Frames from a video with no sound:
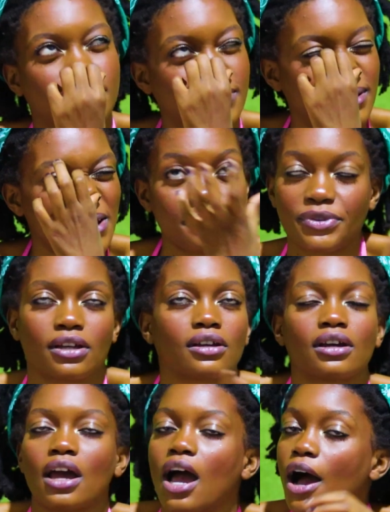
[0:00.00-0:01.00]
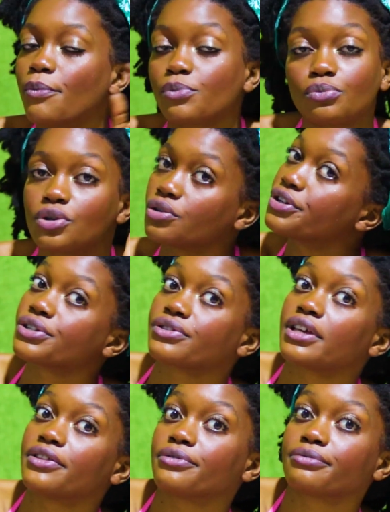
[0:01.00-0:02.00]
something. I'm not going to
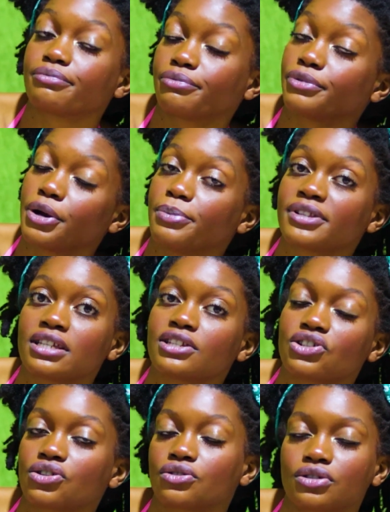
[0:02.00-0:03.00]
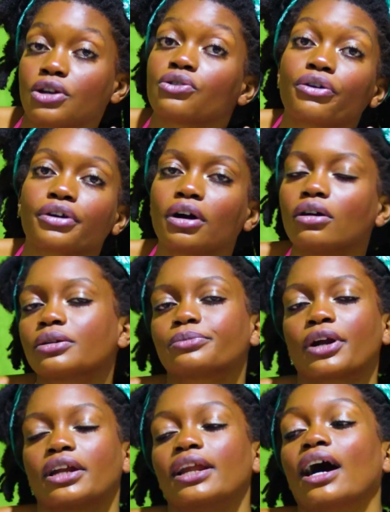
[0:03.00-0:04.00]
say the real percentages because I don't recall
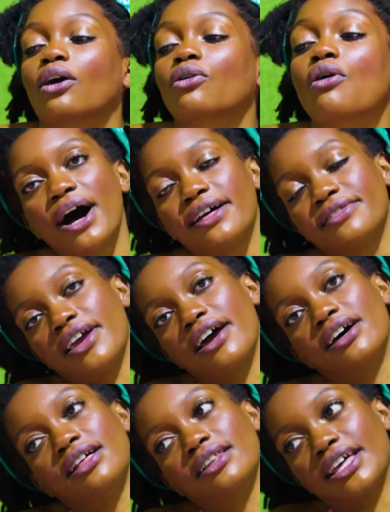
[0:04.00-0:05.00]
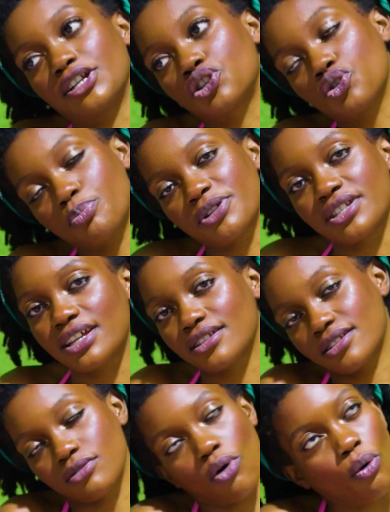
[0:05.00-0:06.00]
them right now, but they are like
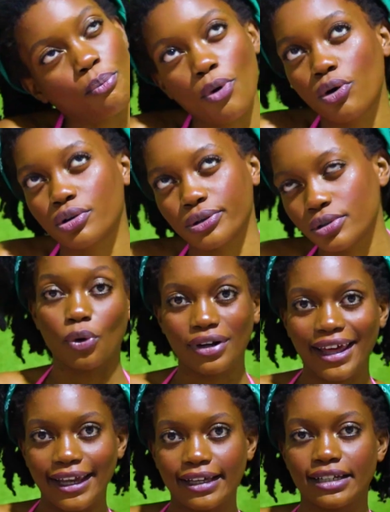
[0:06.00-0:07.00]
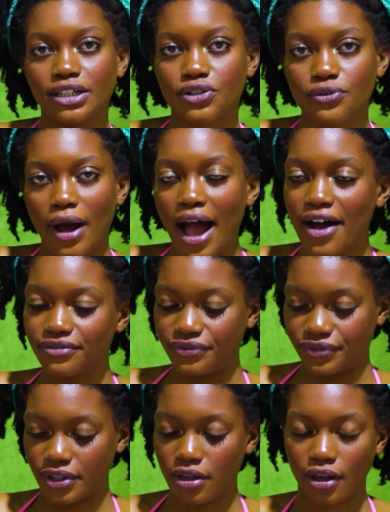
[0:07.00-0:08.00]
2% or more likely to
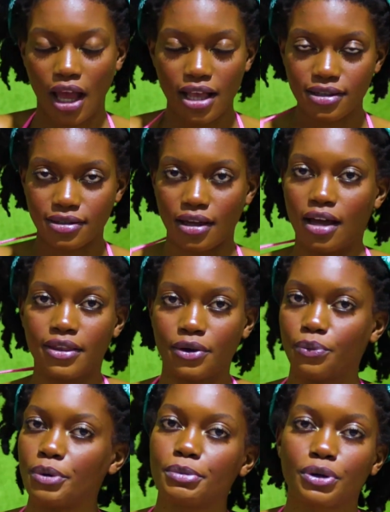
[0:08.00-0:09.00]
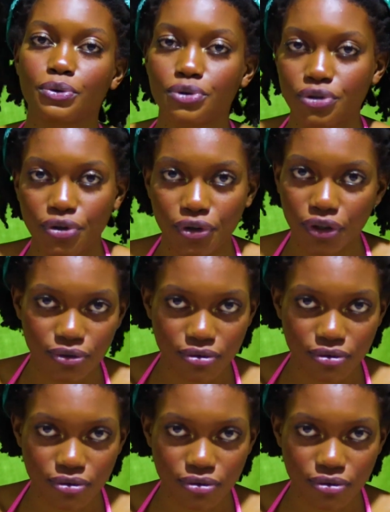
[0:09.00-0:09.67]
have cancer than women who do not